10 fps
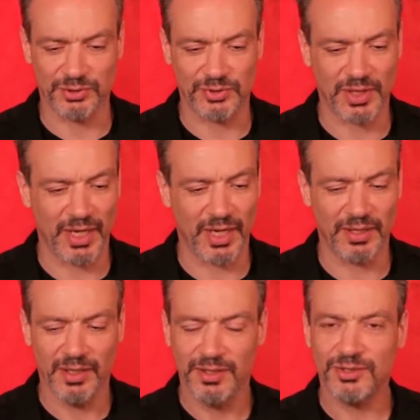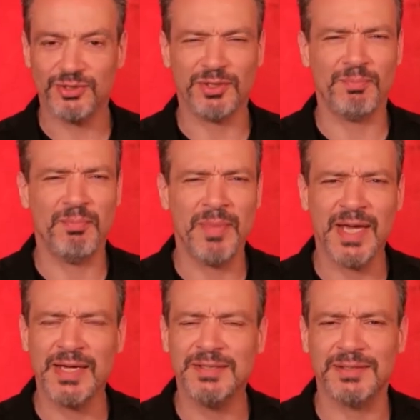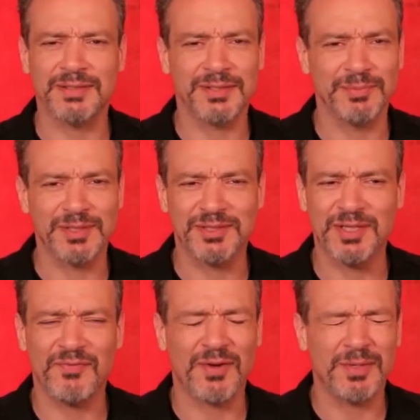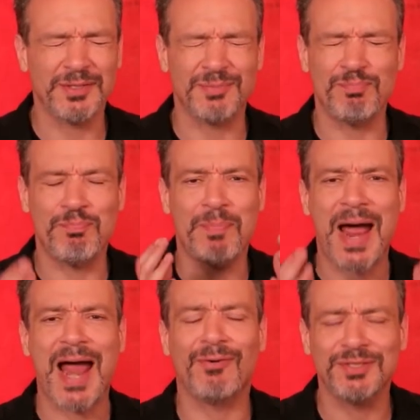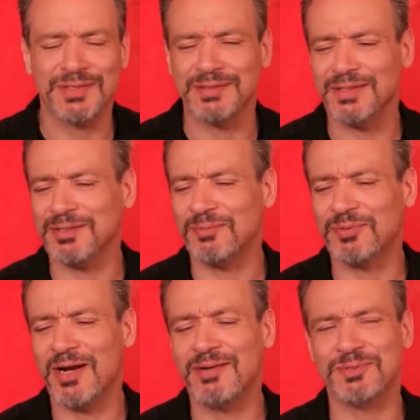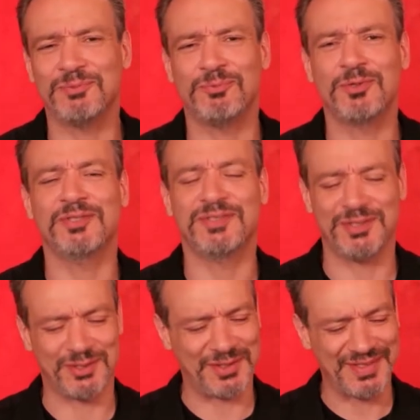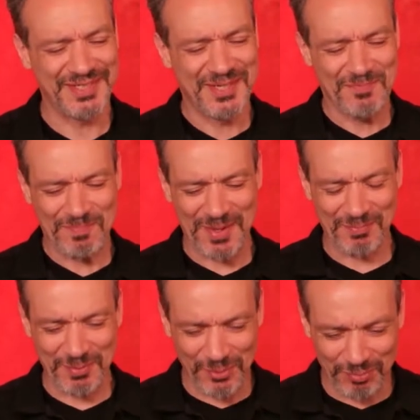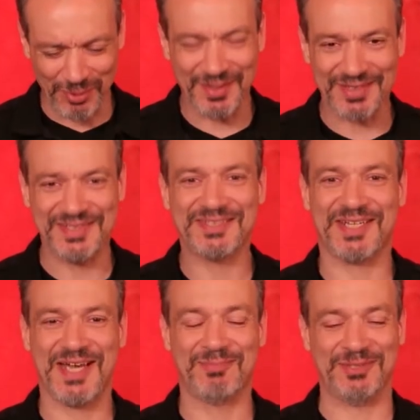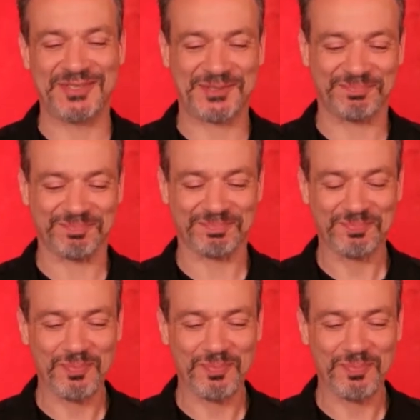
Testers and just amazing some of the stuff. I mean, it's embarrassing. Like the, perhaps the worst is these people plug in these cameras